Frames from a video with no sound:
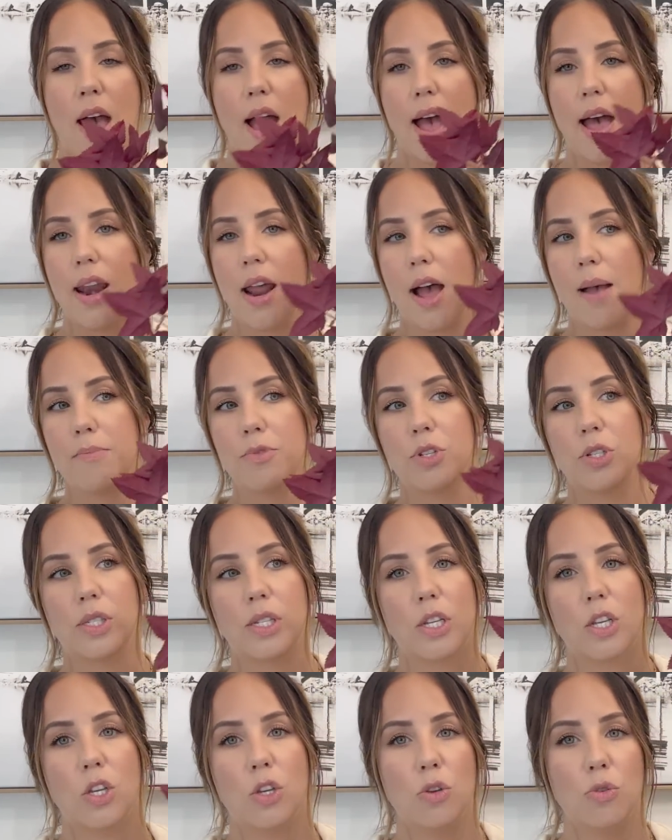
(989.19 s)
And I'm just a
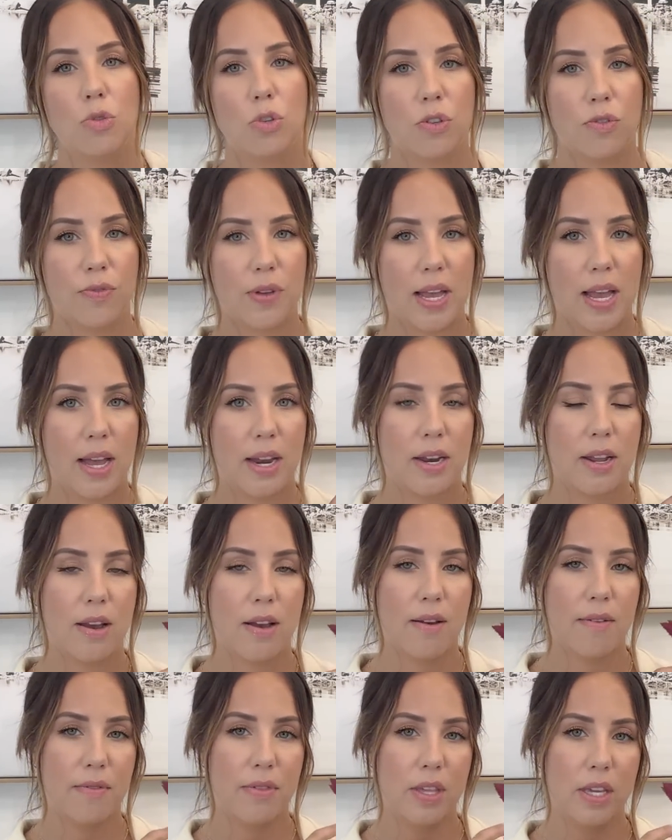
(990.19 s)
huge fan
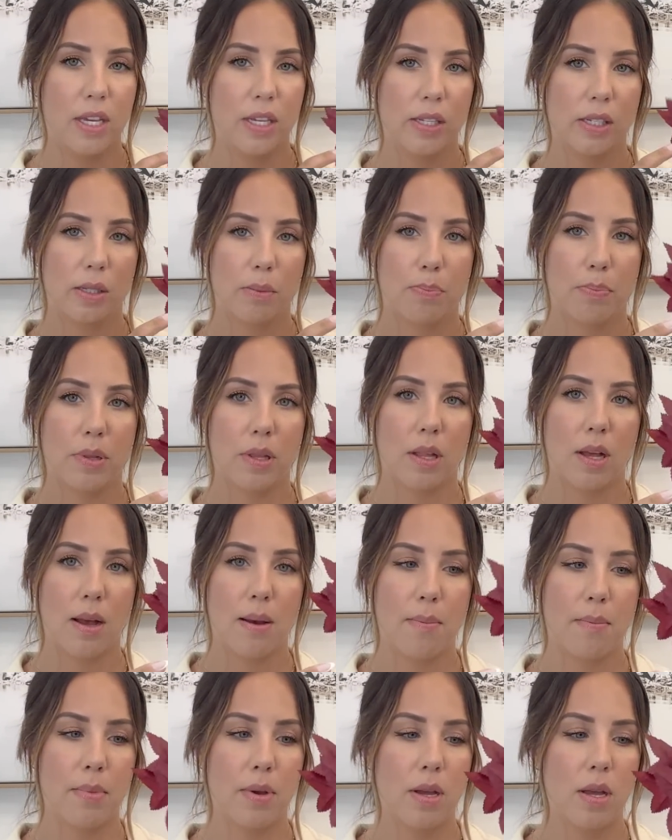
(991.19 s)
of these
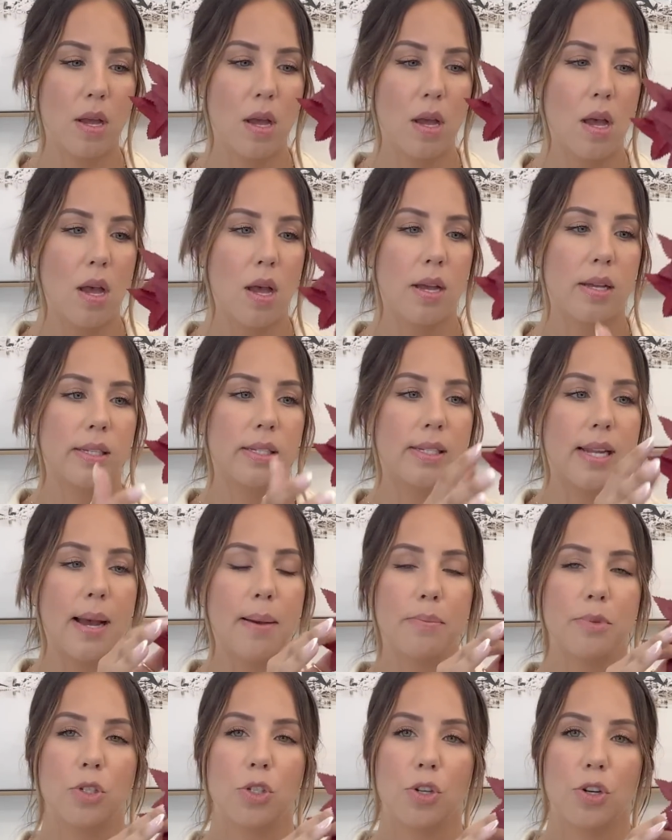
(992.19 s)
plum
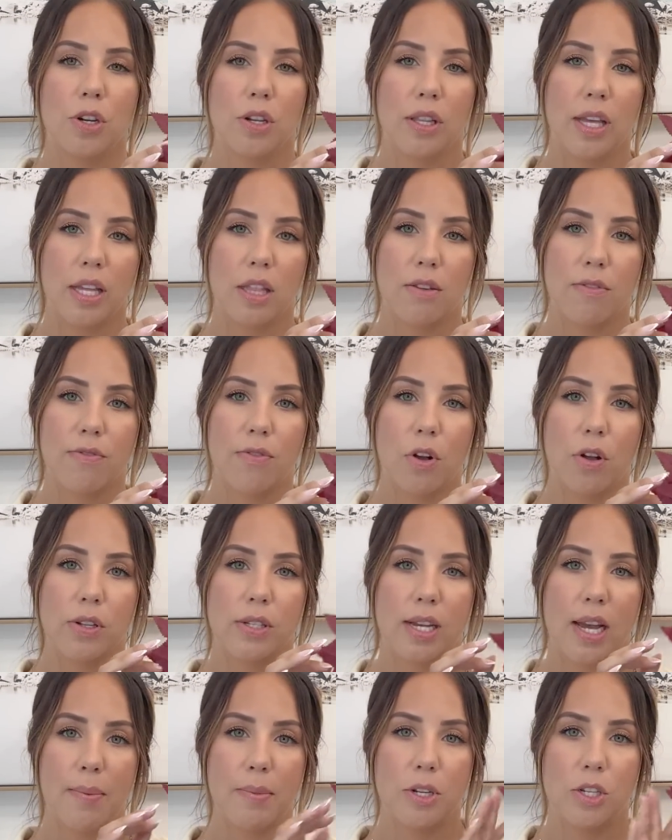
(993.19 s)
stems during like the fall
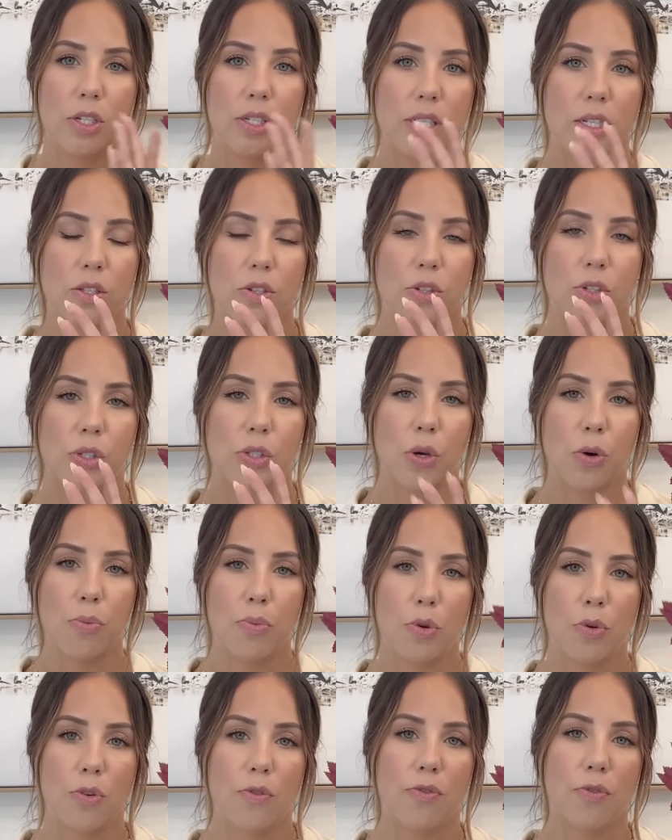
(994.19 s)
time. I just think they're so
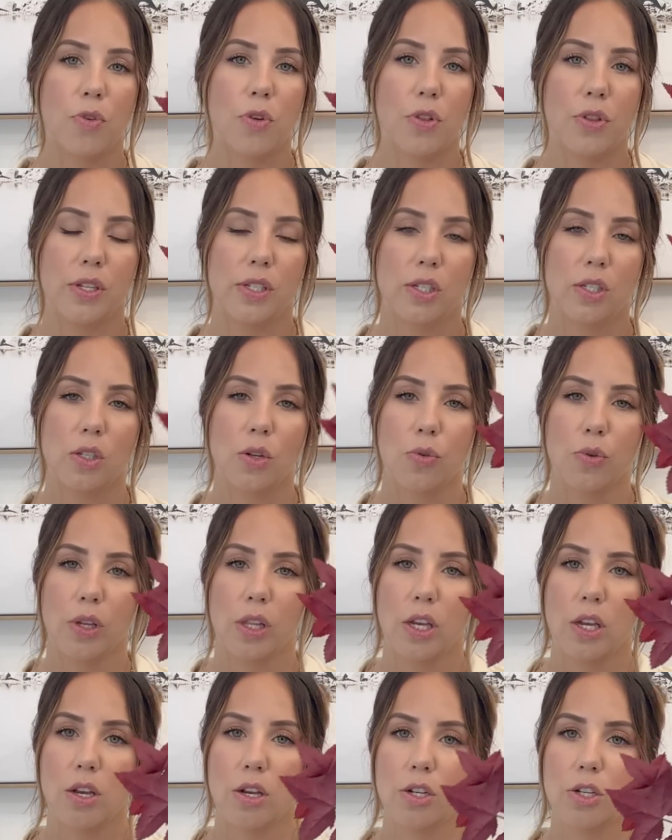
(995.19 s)
beautiful. This is a
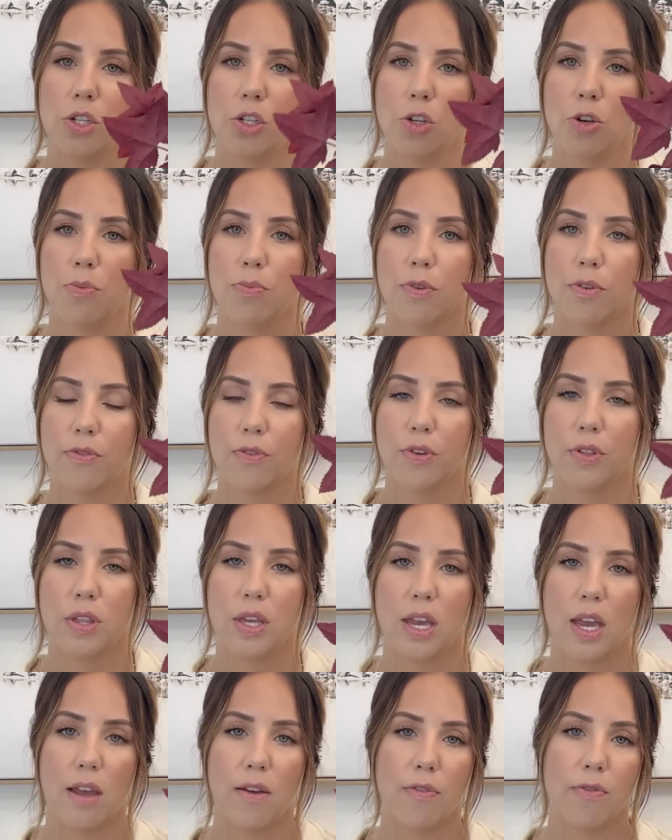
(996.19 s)
really good dupe for
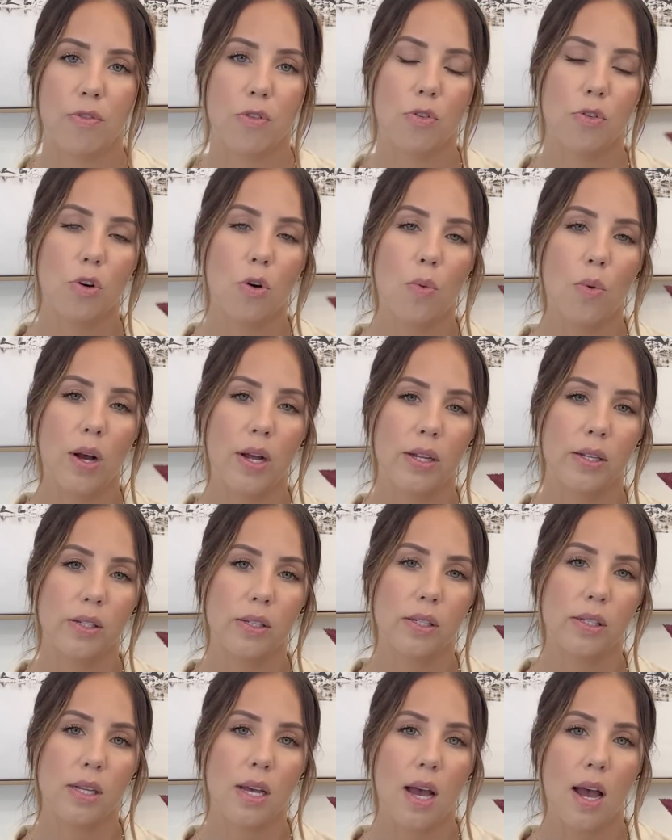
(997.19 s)
the A floral
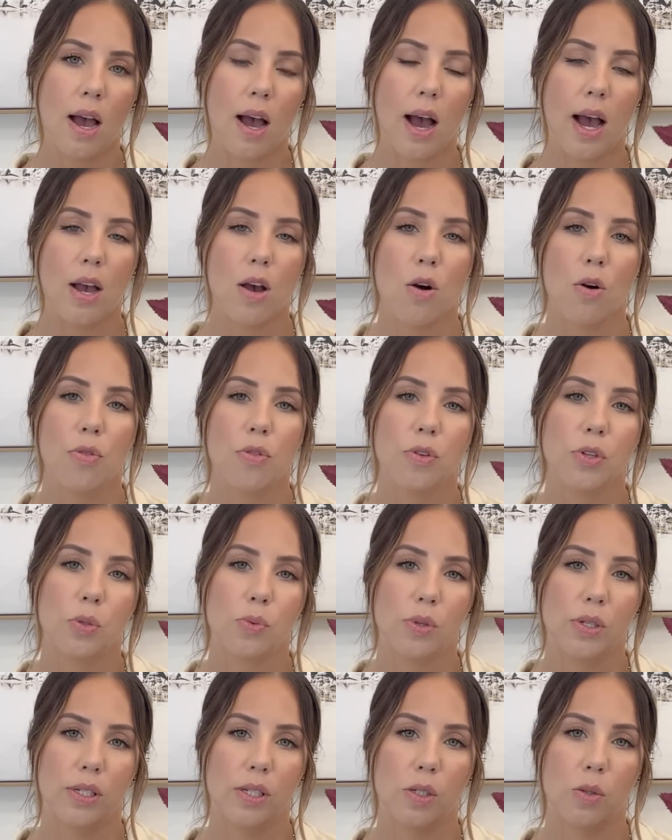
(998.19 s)
ones. I own those
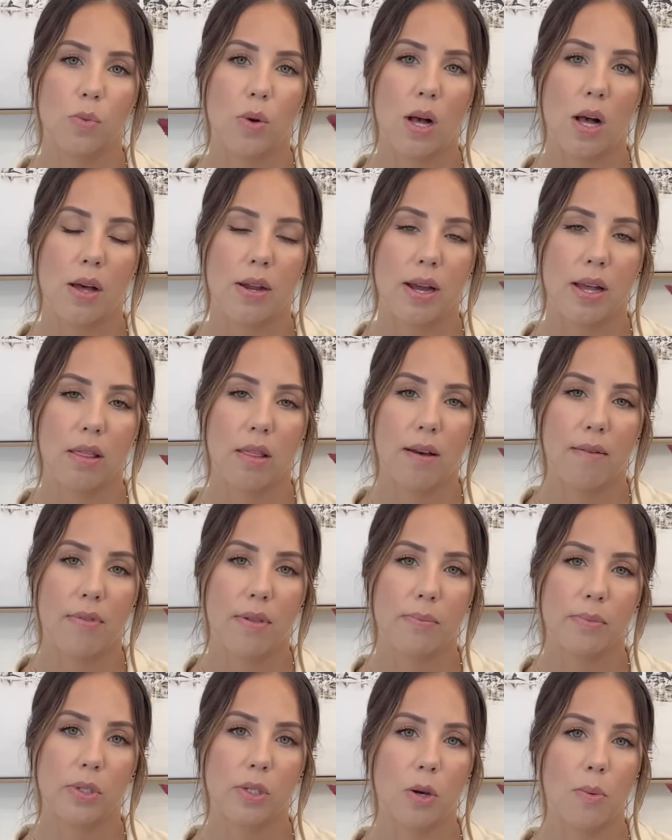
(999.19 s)
ones as well, and I love
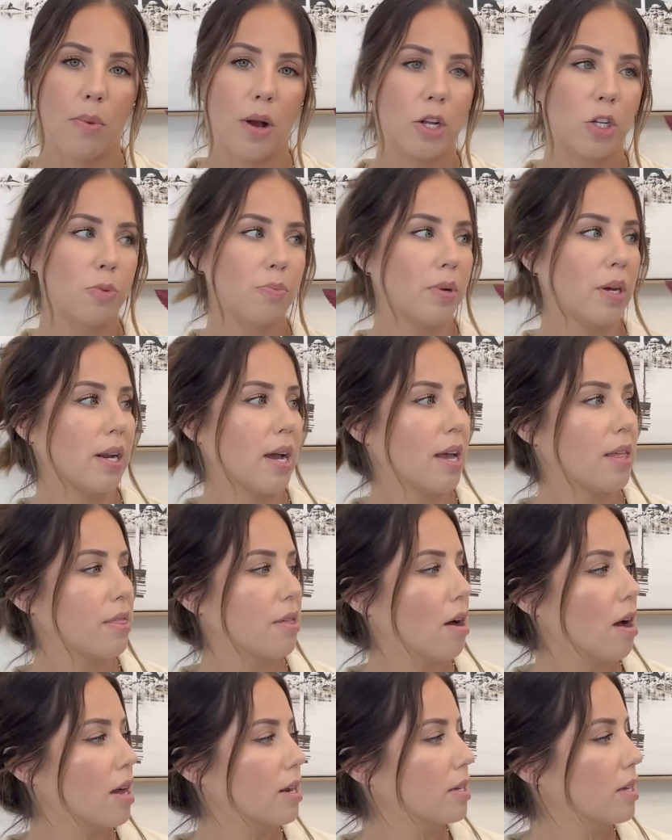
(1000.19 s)
them so much, but I
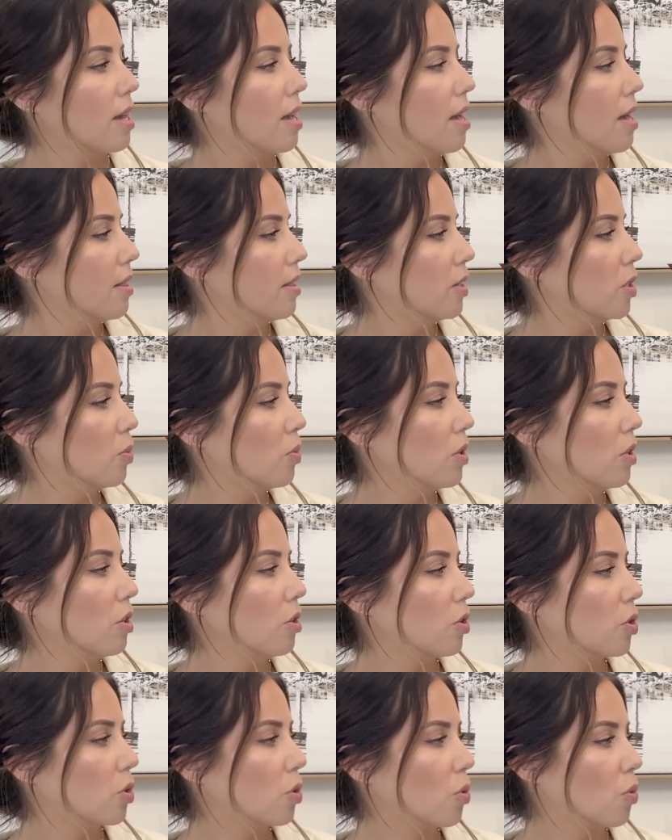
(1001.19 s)
thought this one
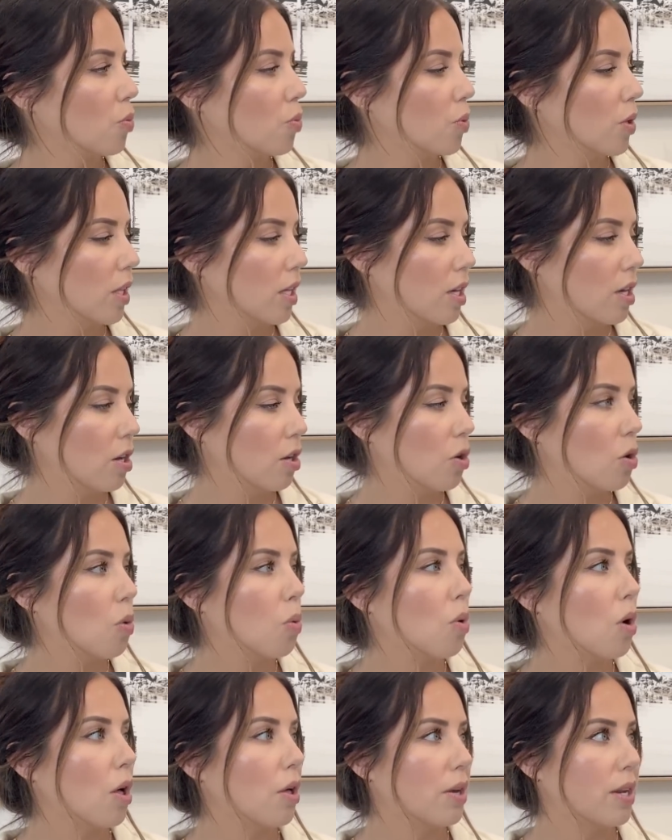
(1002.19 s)
looks really good
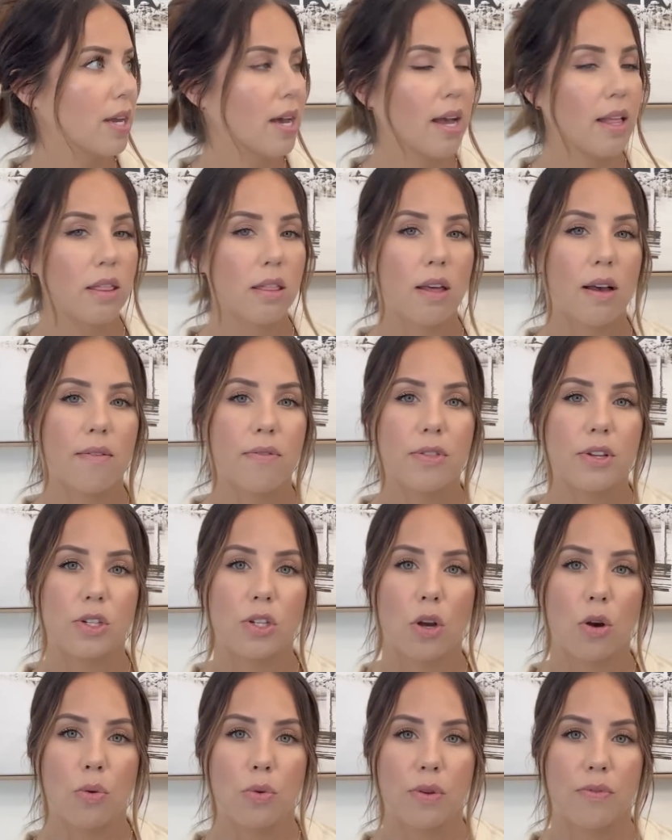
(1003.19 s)
quality. I love the
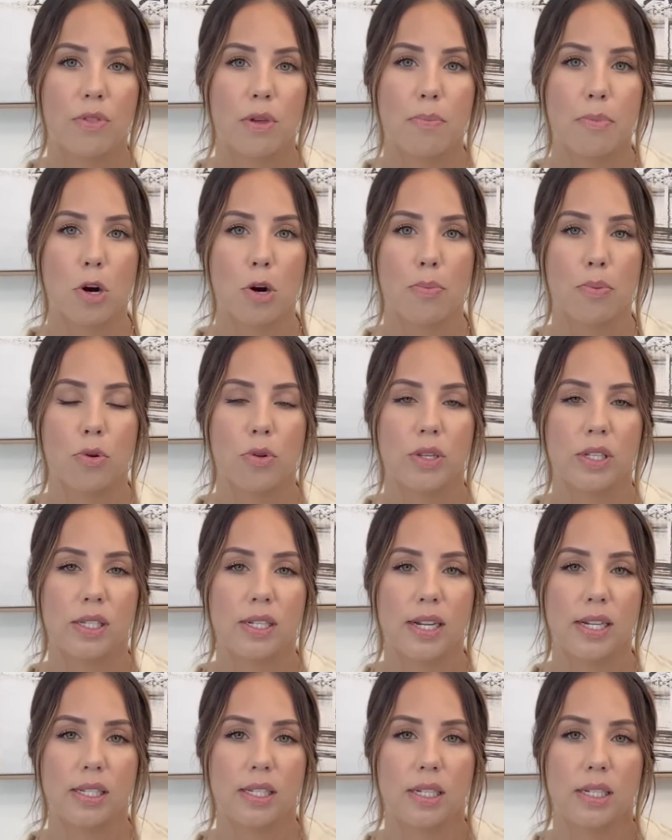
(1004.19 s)
tone of the purple. It's
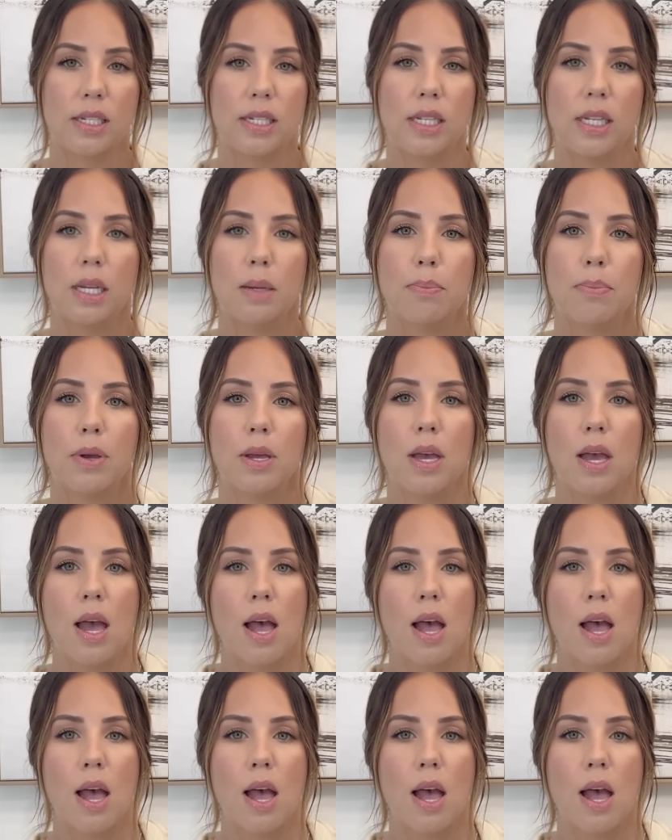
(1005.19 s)
nice and deep.